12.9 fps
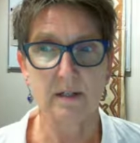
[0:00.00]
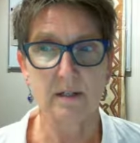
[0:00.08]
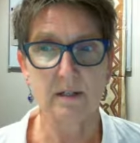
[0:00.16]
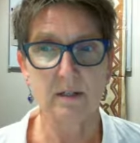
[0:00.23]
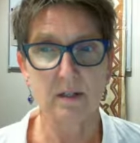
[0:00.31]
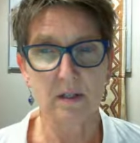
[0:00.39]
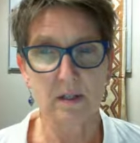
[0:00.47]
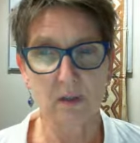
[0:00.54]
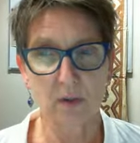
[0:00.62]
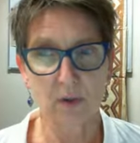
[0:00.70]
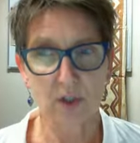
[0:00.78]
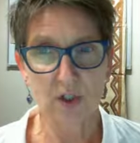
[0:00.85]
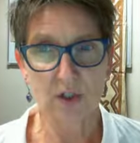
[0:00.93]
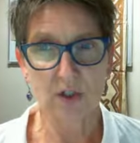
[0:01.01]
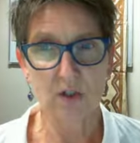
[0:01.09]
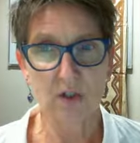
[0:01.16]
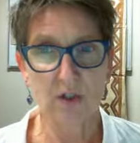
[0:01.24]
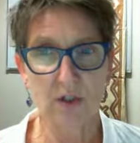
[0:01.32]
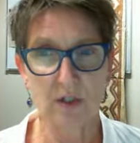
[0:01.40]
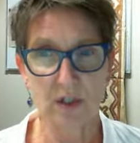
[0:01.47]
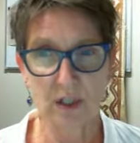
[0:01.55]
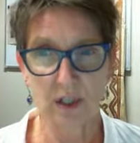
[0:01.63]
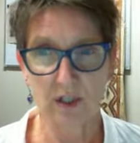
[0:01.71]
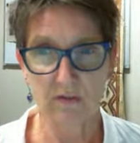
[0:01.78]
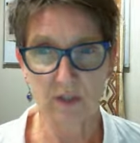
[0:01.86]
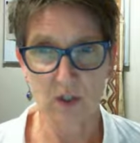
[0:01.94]
So the solution to the
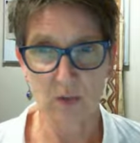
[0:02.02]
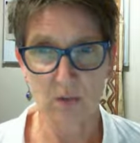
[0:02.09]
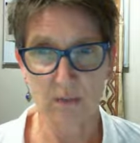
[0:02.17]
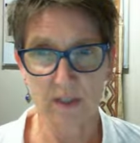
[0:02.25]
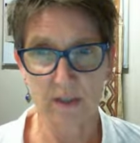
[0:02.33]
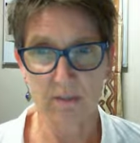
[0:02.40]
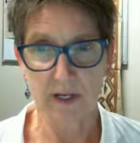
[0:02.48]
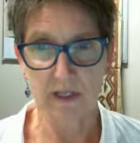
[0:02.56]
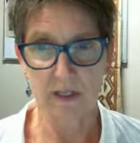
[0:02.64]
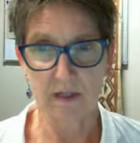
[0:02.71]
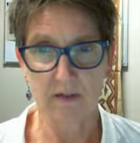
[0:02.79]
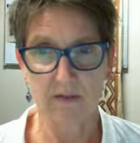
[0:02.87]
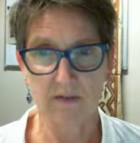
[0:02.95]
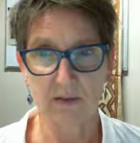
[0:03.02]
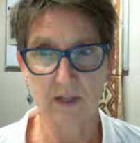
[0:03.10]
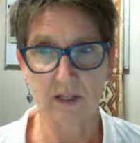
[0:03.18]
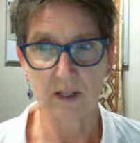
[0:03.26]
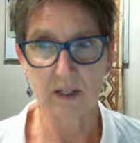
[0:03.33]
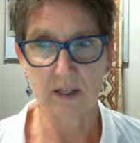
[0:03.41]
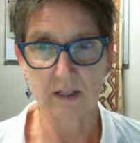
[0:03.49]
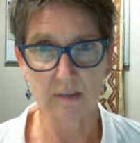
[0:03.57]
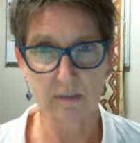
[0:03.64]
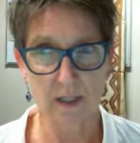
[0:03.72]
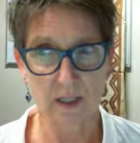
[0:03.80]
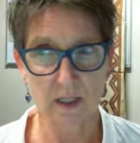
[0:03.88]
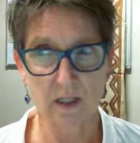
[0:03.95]
individual perspective is a
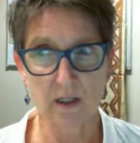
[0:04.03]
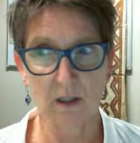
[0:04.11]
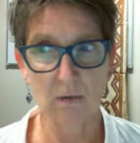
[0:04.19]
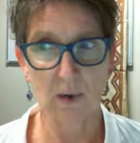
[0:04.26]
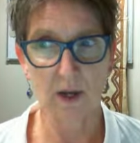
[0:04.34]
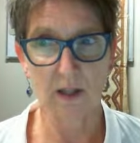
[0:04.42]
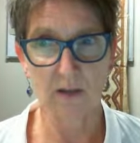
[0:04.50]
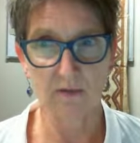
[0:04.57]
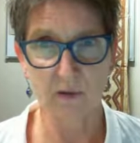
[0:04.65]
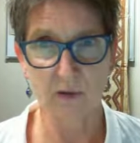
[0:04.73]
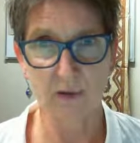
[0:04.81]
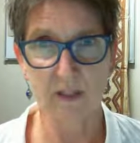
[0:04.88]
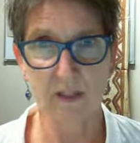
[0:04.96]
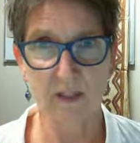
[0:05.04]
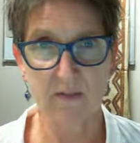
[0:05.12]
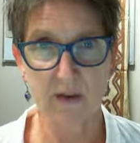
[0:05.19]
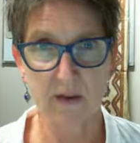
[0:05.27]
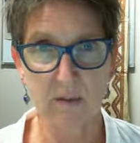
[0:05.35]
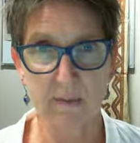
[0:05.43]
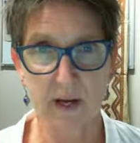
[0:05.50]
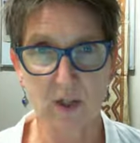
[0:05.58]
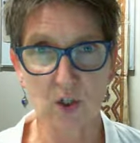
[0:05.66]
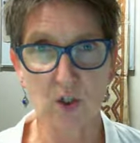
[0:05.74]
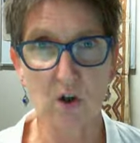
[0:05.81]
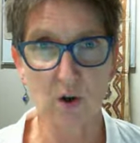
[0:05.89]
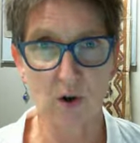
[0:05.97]
particular one that focuses very
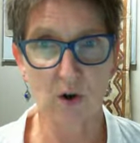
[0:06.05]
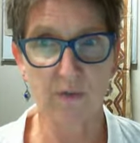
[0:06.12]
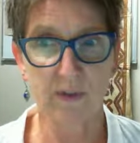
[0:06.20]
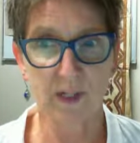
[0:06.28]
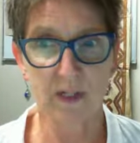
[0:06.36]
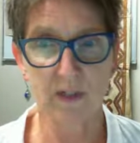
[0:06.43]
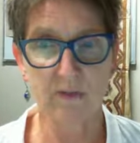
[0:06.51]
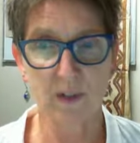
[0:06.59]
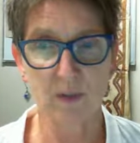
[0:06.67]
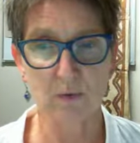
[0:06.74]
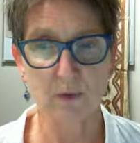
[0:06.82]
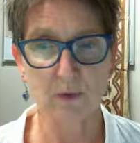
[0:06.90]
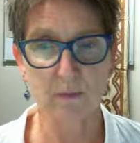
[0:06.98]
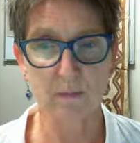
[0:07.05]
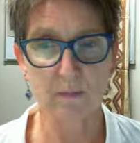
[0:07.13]
much on the individual.